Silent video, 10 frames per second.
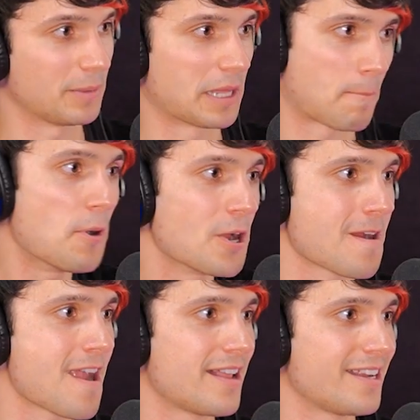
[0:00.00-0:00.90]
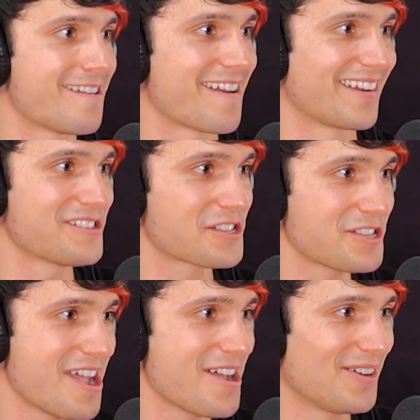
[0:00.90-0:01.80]
be like, put your hand in here. And you're
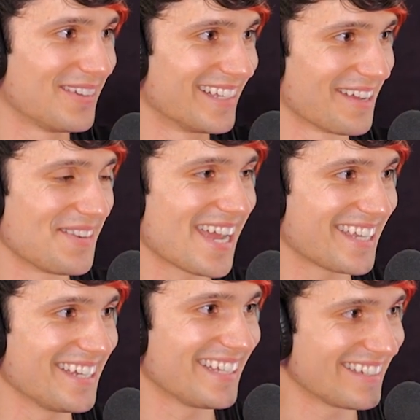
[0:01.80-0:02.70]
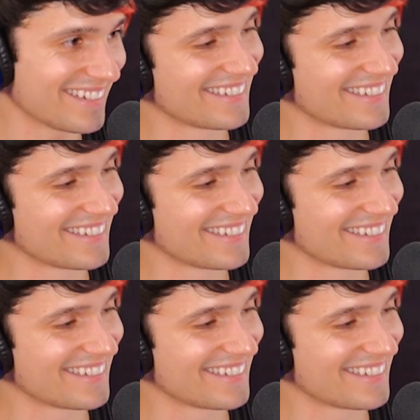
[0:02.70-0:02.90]
like, no, I'm not gonna.